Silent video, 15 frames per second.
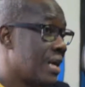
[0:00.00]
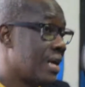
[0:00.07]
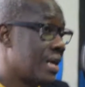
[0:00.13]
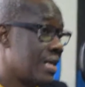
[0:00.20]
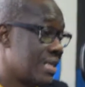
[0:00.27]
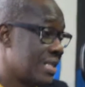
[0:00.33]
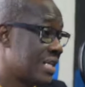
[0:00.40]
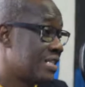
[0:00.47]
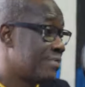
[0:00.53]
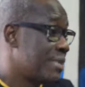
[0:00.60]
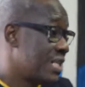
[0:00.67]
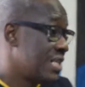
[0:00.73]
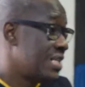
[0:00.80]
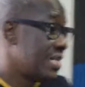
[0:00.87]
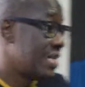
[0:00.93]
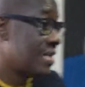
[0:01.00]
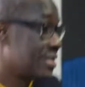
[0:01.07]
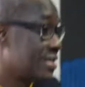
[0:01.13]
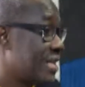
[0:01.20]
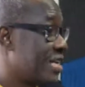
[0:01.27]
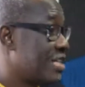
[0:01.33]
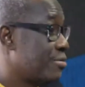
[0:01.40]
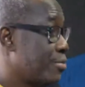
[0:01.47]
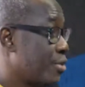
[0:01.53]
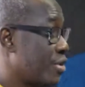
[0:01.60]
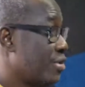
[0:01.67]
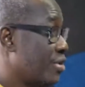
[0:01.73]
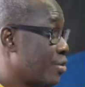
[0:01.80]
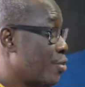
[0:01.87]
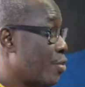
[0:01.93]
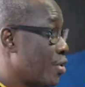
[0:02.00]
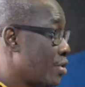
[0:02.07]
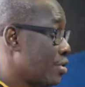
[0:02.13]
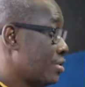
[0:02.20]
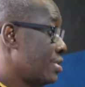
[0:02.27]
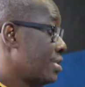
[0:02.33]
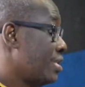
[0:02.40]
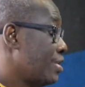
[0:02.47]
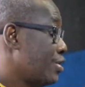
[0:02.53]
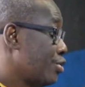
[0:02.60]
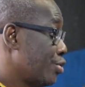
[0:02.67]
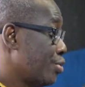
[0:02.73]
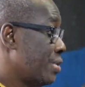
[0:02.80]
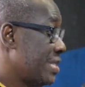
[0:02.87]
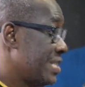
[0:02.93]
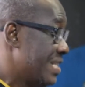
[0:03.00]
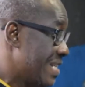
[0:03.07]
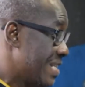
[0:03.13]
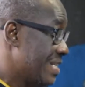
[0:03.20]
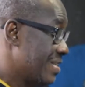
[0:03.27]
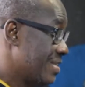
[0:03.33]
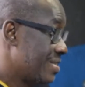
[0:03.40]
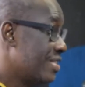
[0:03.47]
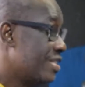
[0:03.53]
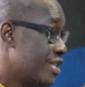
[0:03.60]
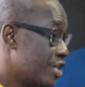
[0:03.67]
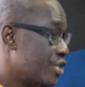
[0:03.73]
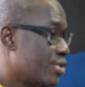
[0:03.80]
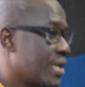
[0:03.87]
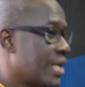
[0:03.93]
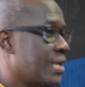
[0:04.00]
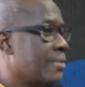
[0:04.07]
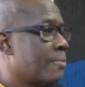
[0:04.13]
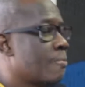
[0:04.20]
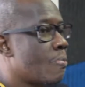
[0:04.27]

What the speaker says: in as many years that has brought the world to its knees, literally.